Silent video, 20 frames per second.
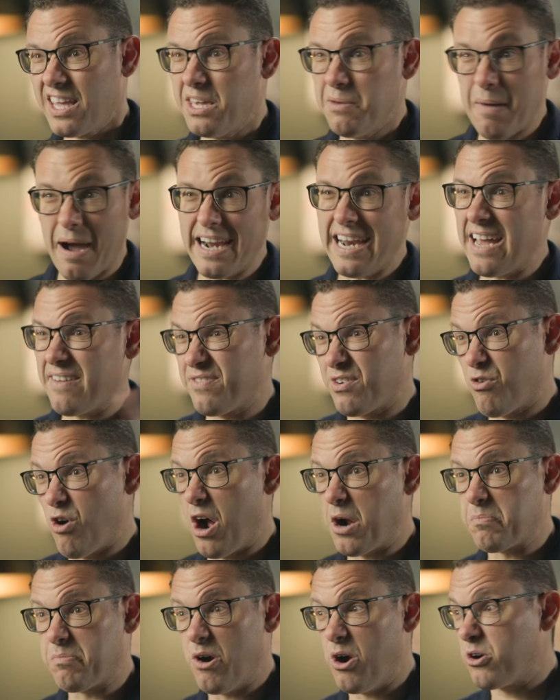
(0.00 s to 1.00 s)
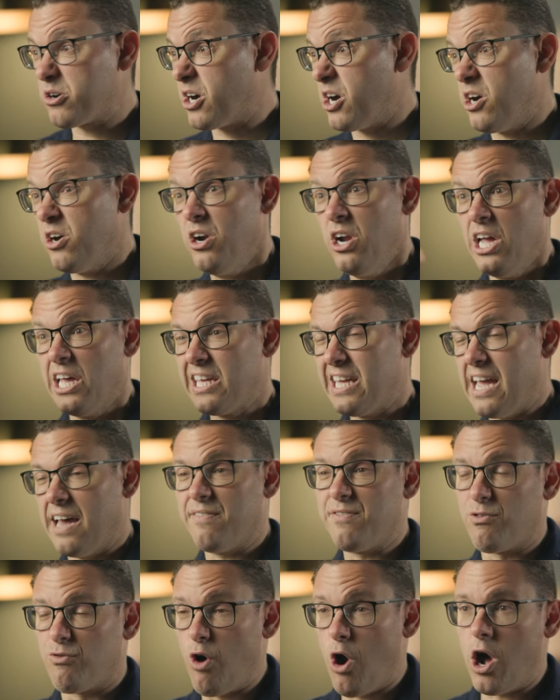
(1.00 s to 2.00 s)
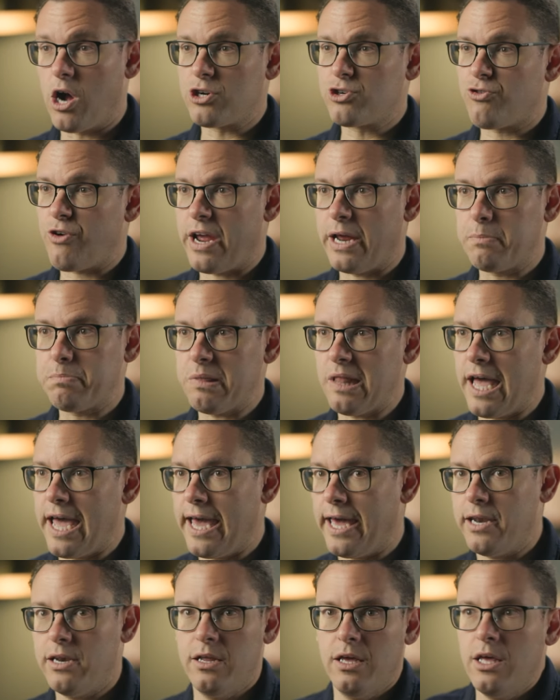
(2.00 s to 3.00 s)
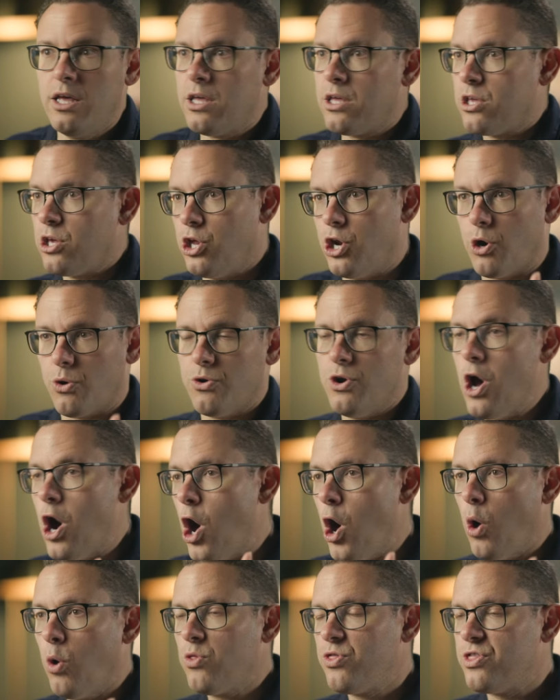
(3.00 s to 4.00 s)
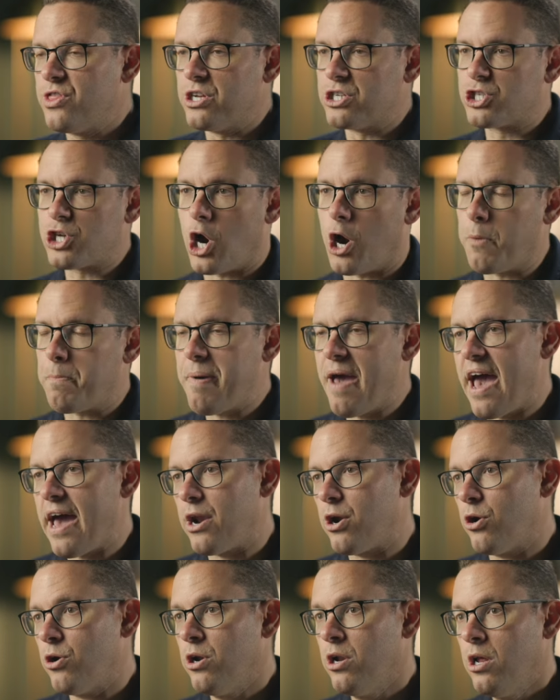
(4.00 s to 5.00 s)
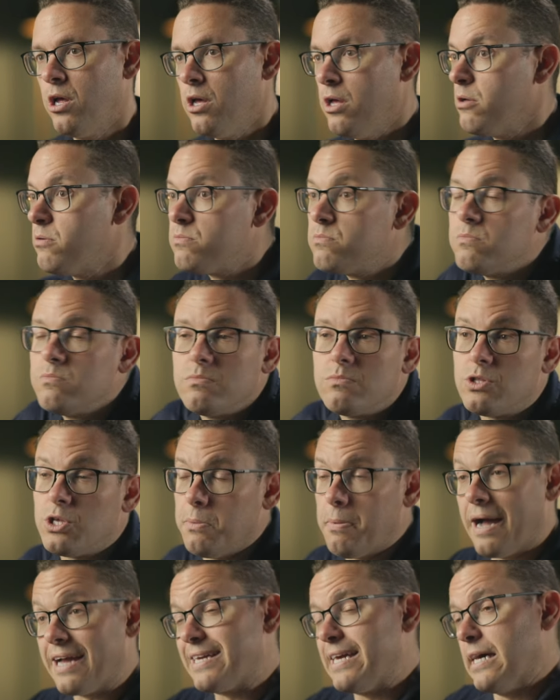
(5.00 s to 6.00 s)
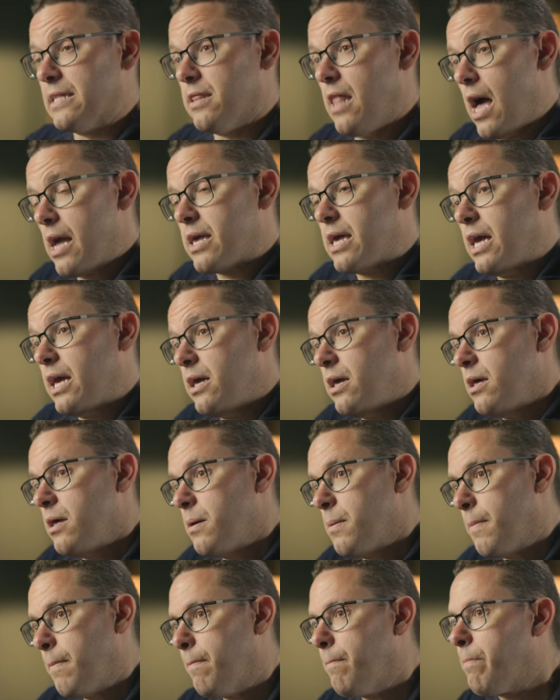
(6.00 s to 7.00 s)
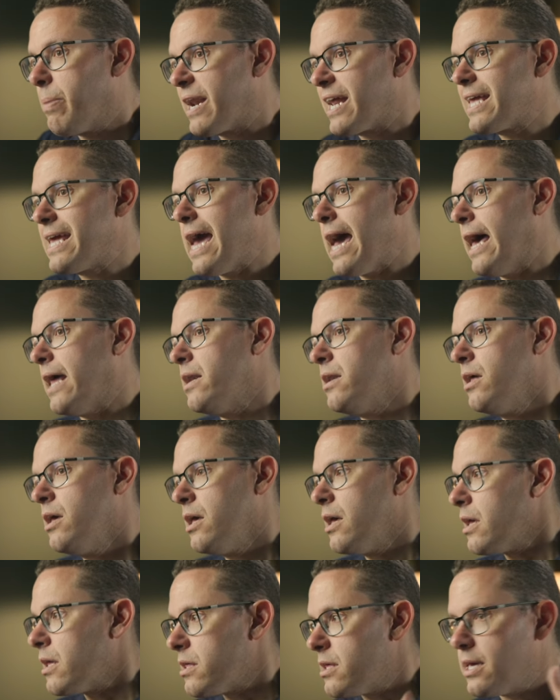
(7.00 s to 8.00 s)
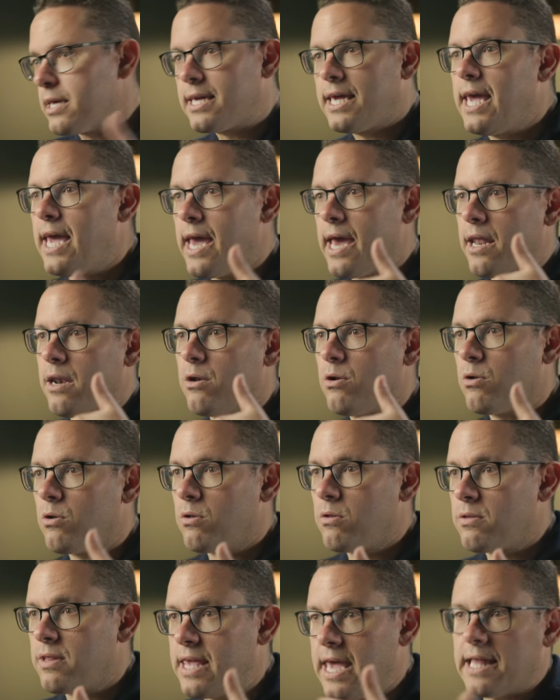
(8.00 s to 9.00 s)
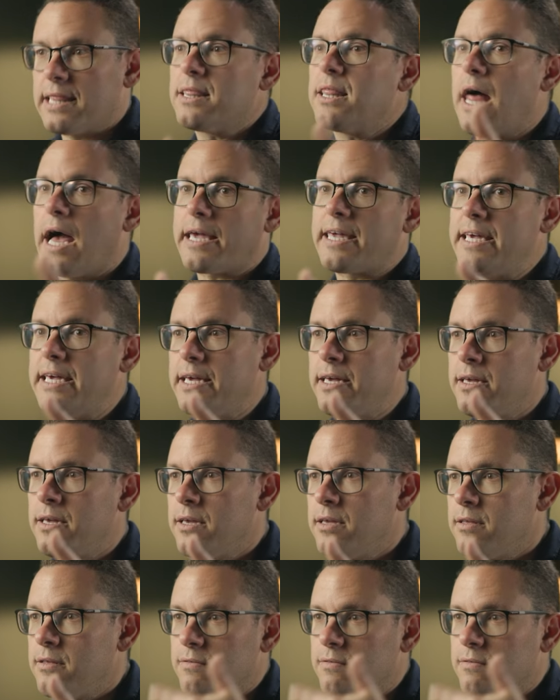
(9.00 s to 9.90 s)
You might have the wrong broker. You have the wrong trade plan. You don't know the chart pattern. You might get lucky, but again, you can't get lucky,